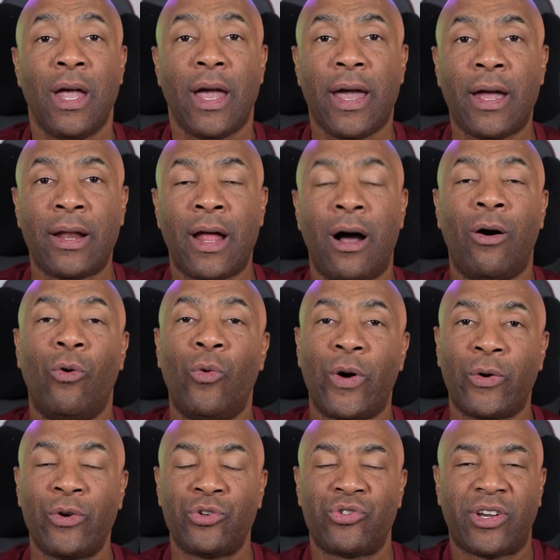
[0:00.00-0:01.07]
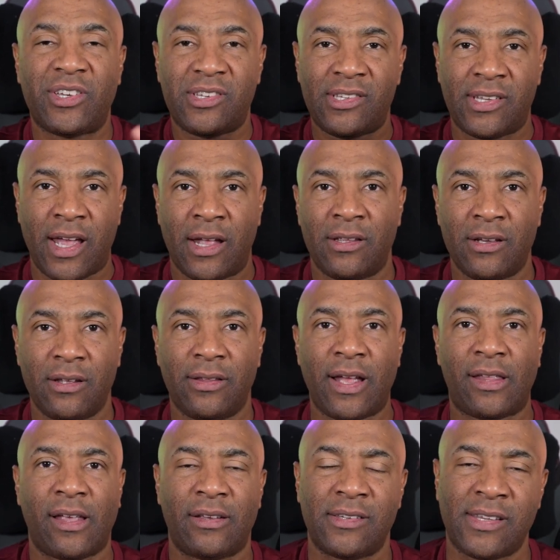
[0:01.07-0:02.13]
And now we're going to extend
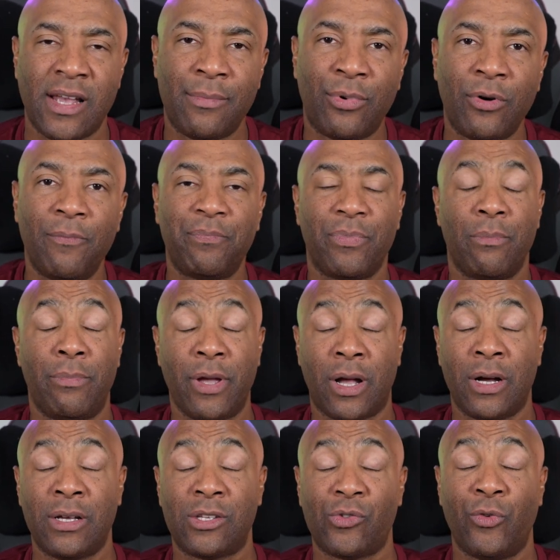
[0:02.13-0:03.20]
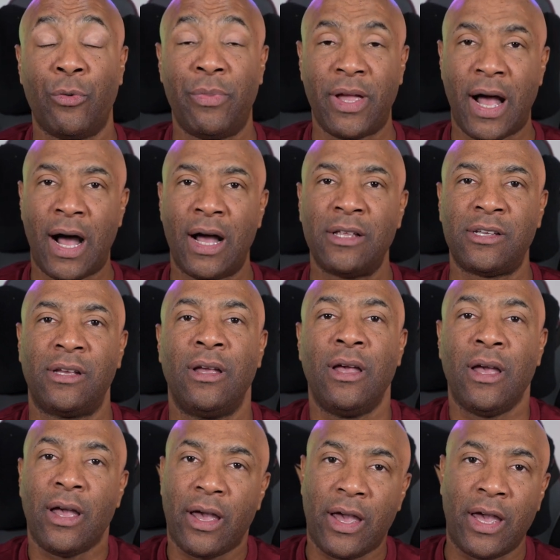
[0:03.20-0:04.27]
that example because we'll be adding
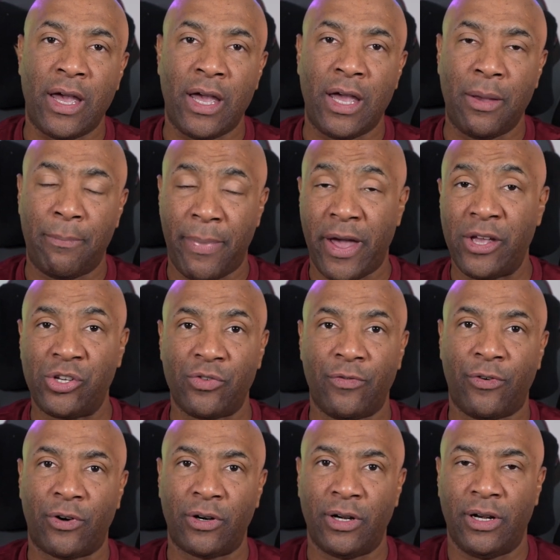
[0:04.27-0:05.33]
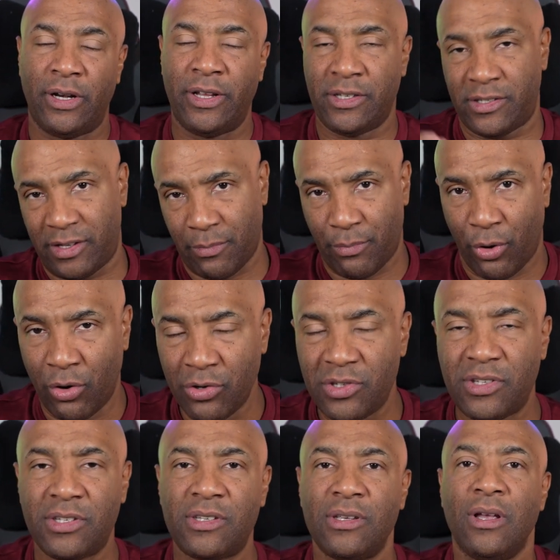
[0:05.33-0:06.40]
a page for listing
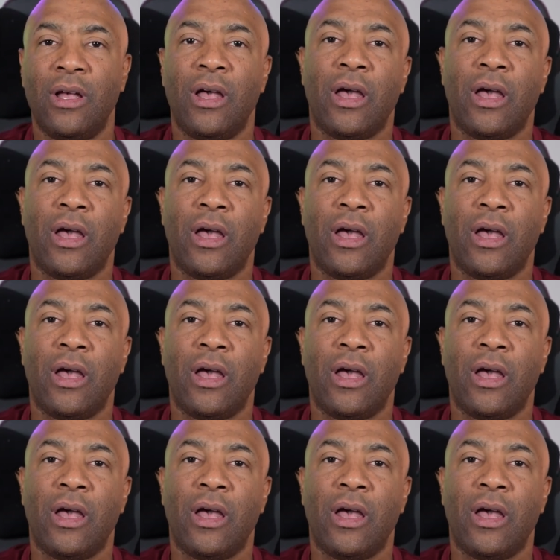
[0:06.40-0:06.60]
posts